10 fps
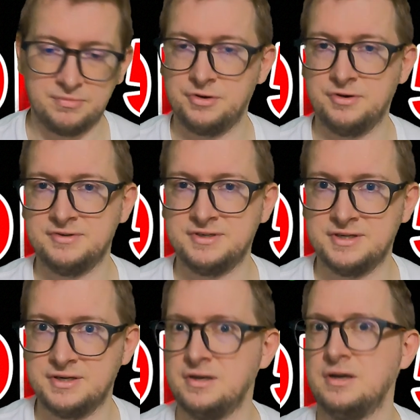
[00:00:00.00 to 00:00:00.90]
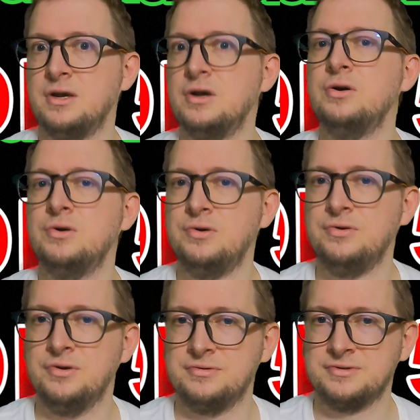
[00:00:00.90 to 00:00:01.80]
Are you interested? Who
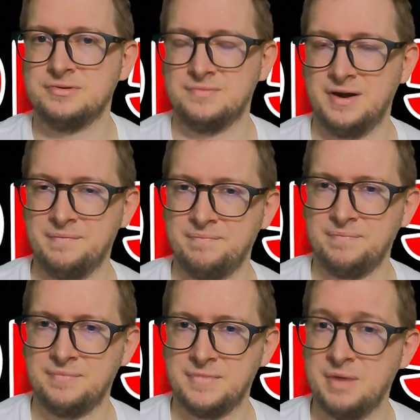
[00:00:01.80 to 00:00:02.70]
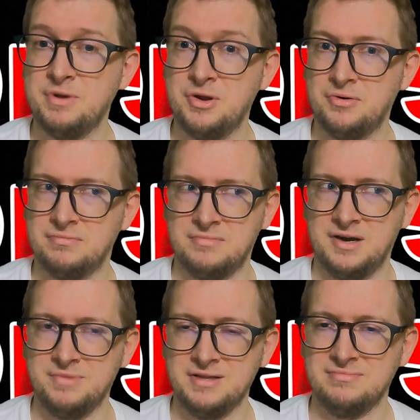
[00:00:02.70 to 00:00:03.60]
knows, right? Let me know. I
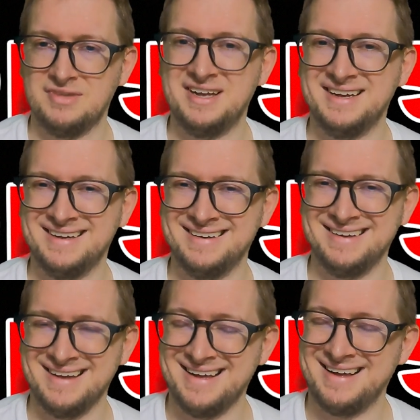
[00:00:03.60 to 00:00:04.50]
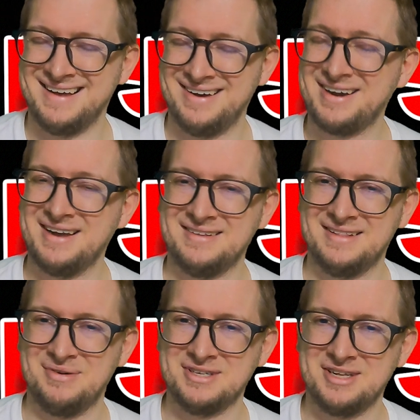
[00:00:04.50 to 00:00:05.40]
mean, okay,
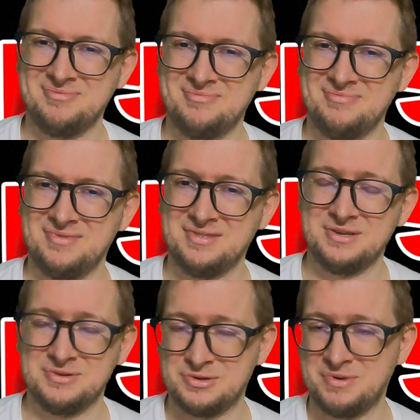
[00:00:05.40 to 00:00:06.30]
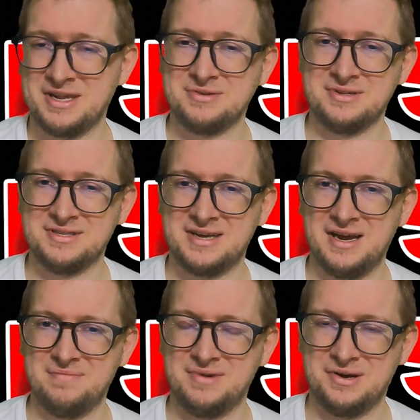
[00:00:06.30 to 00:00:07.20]
that was it. This was So Many Games, So Little
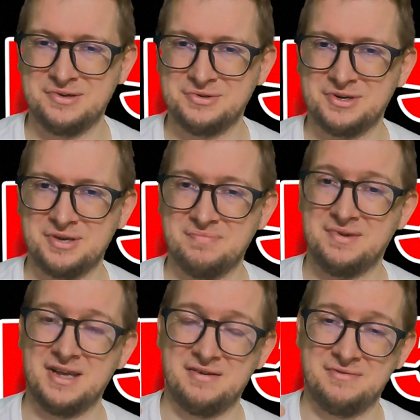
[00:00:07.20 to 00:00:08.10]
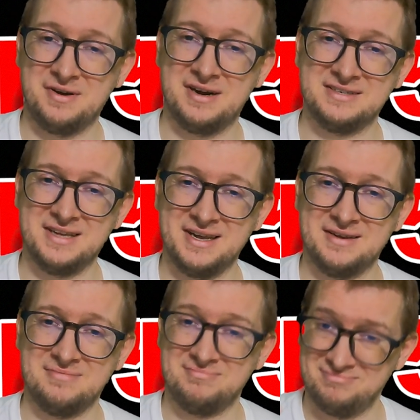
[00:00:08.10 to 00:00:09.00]
Time. I was Joachim. Have a very nice day.
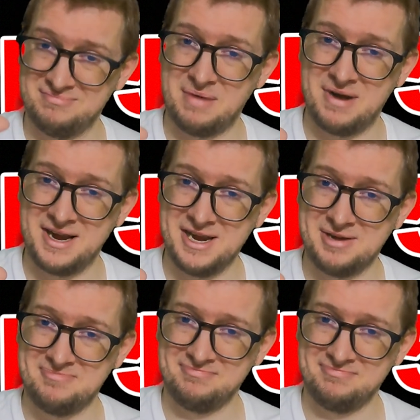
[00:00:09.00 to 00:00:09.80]
Bye-bye.